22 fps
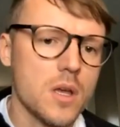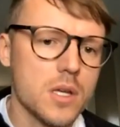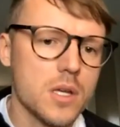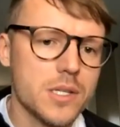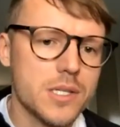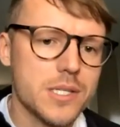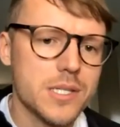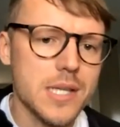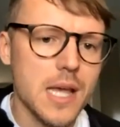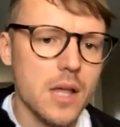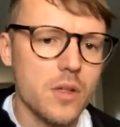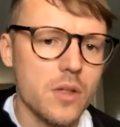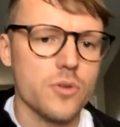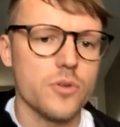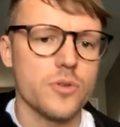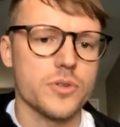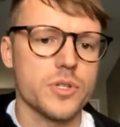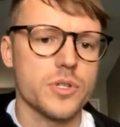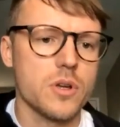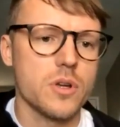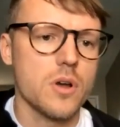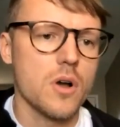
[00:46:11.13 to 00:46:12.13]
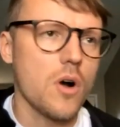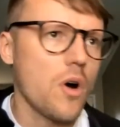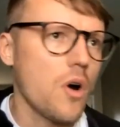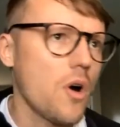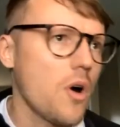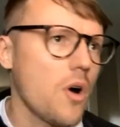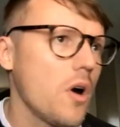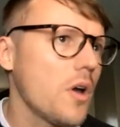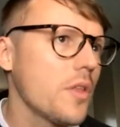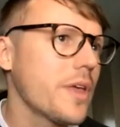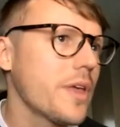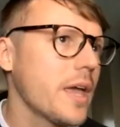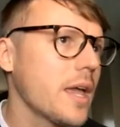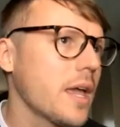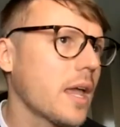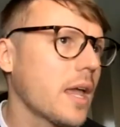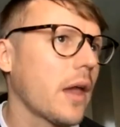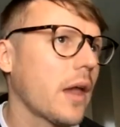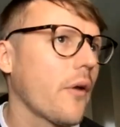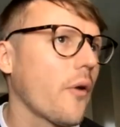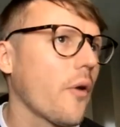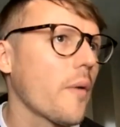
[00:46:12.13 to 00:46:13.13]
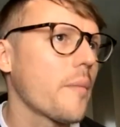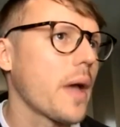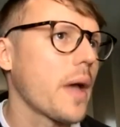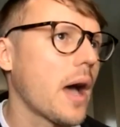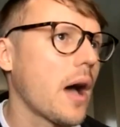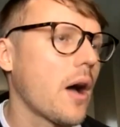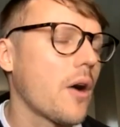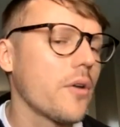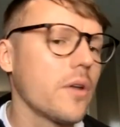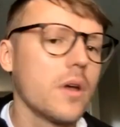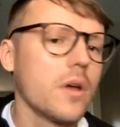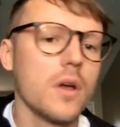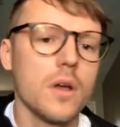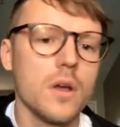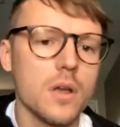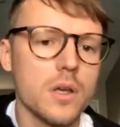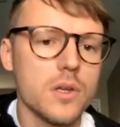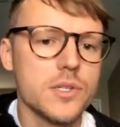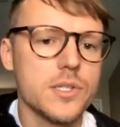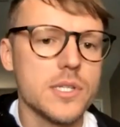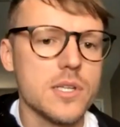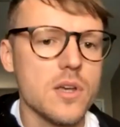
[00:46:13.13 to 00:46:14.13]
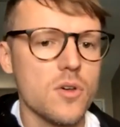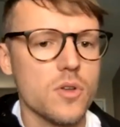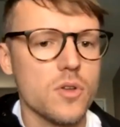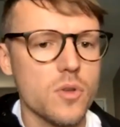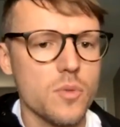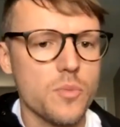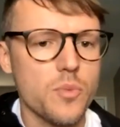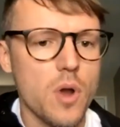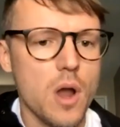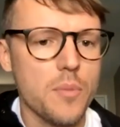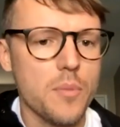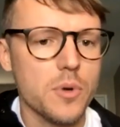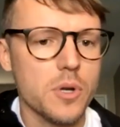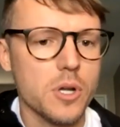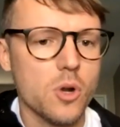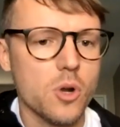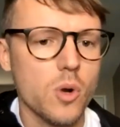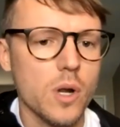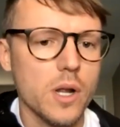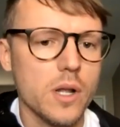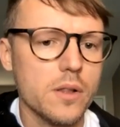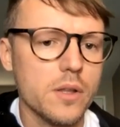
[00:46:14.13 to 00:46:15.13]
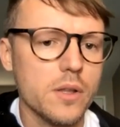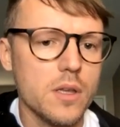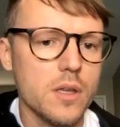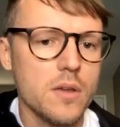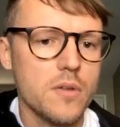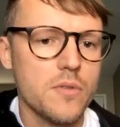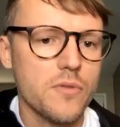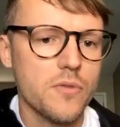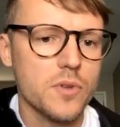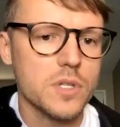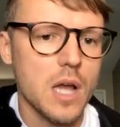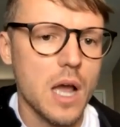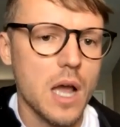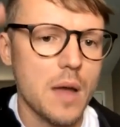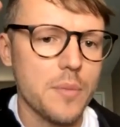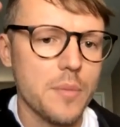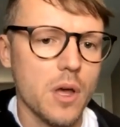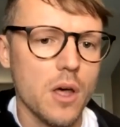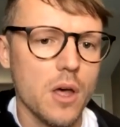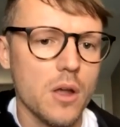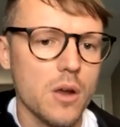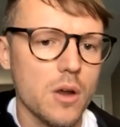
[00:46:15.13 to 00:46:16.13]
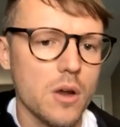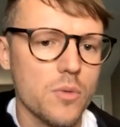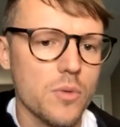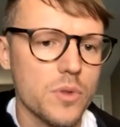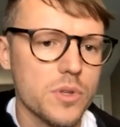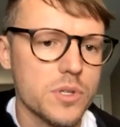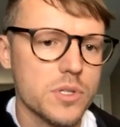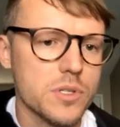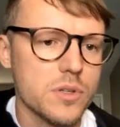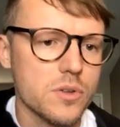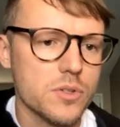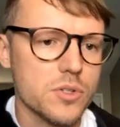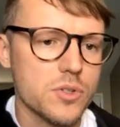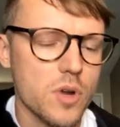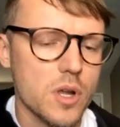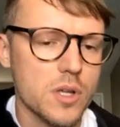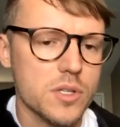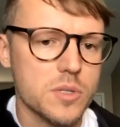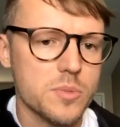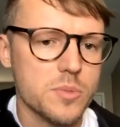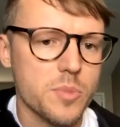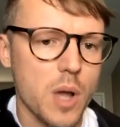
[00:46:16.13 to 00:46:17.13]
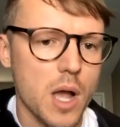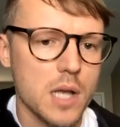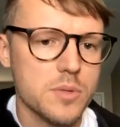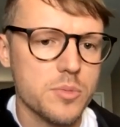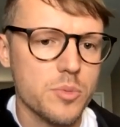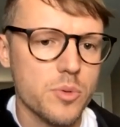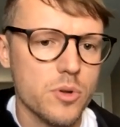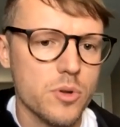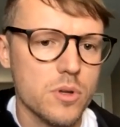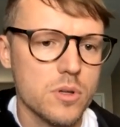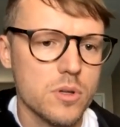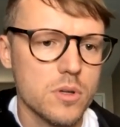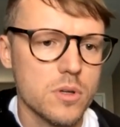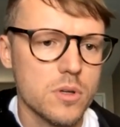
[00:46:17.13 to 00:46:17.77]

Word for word: Sellers, all they care about is selling their property quickly for top dollar with as little stress as possible.